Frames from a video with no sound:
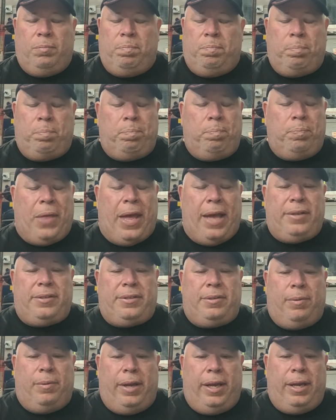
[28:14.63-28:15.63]
Thanks,
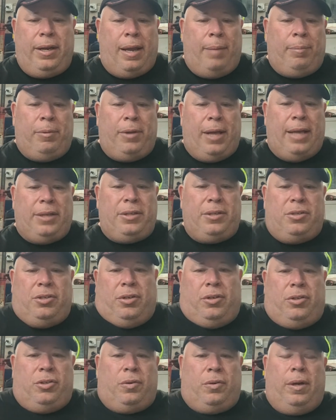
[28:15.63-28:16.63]
Dwayne. I'm glad that you're
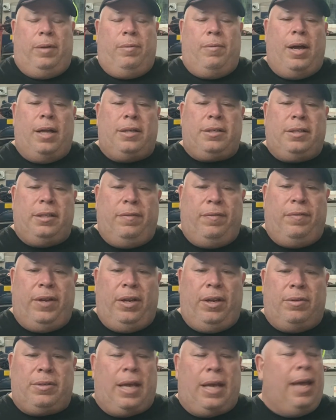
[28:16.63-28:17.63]
enjoying watching the
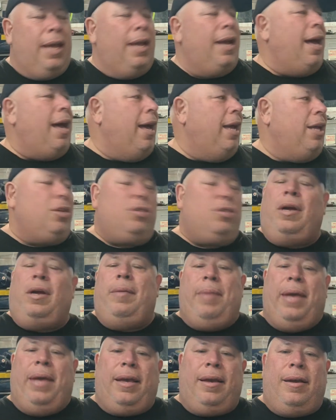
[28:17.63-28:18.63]
videos. I enjoy
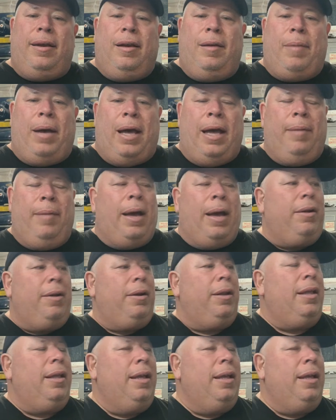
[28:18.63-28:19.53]
making them. I'm out.